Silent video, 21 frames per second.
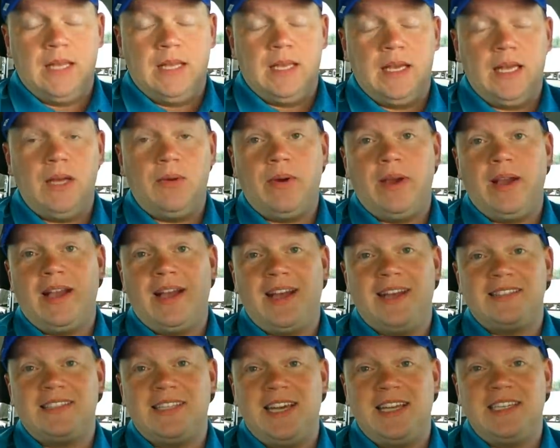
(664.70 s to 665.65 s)
Anyway,
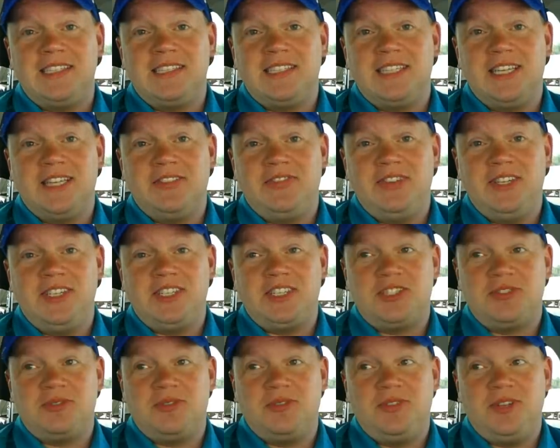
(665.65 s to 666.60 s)
guys, that is the
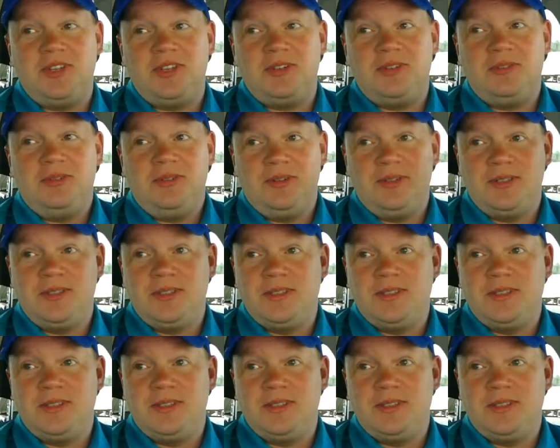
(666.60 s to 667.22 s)
official review.